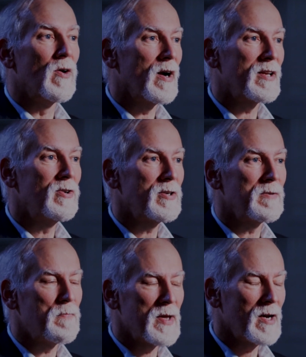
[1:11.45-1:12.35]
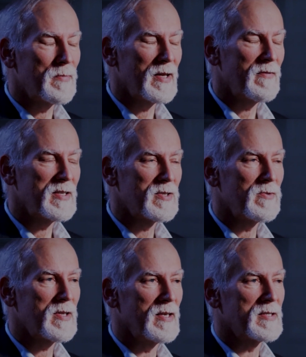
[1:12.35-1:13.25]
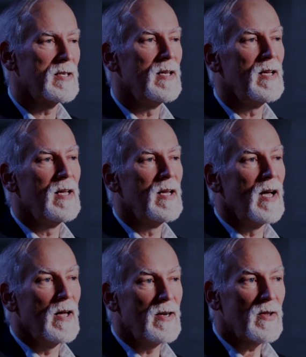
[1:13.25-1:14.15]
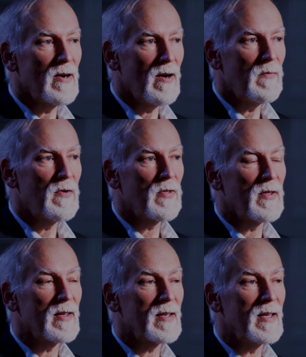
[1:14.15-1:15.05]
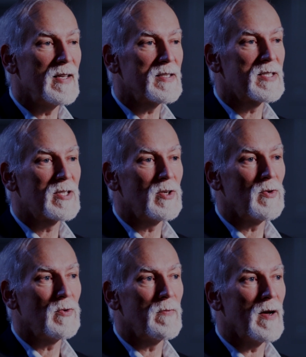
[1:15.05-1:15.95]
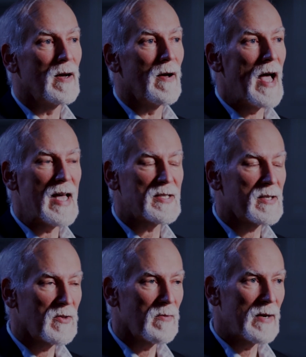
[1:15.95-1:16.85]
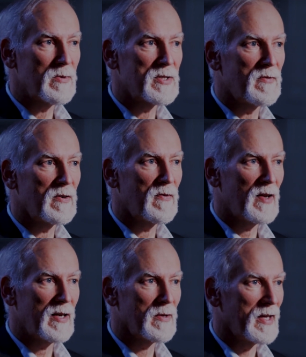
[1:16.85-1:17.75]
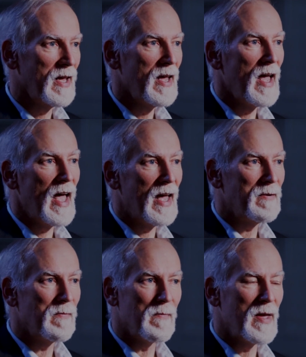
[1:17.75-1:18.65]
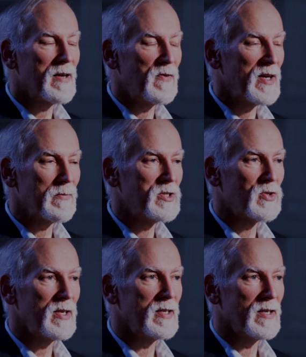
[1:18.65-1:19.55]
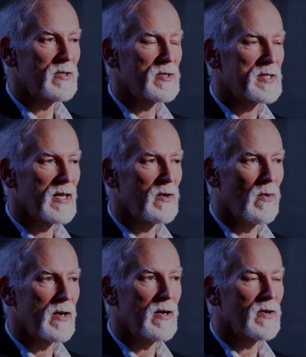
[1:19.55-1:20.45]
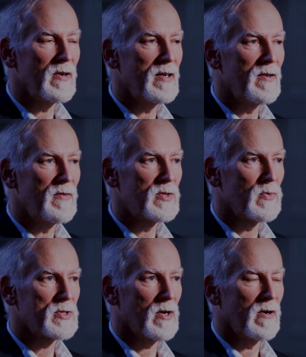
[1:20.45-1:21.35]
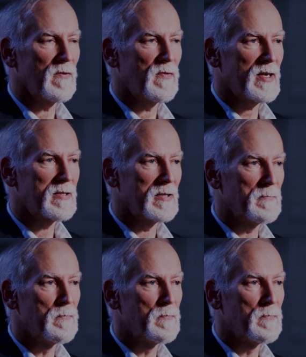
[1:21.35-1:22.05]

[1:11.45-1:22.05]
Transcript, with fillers: or I couldn't pick up a heavy suitcase. Another helpful thing is to uh, ask other members of your family and make a family tree and understand what other individuals are affected.